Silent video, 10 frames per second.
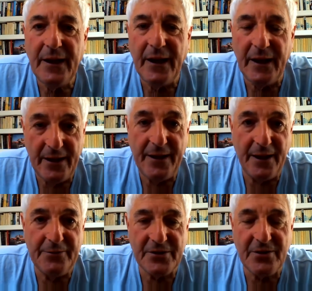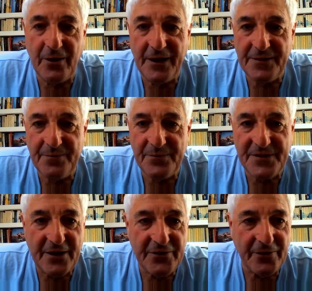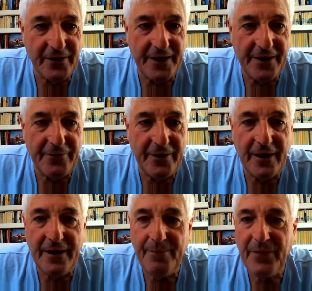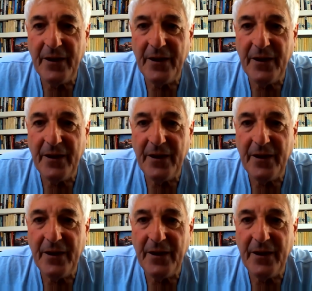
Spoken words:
and I was quite central in it, really.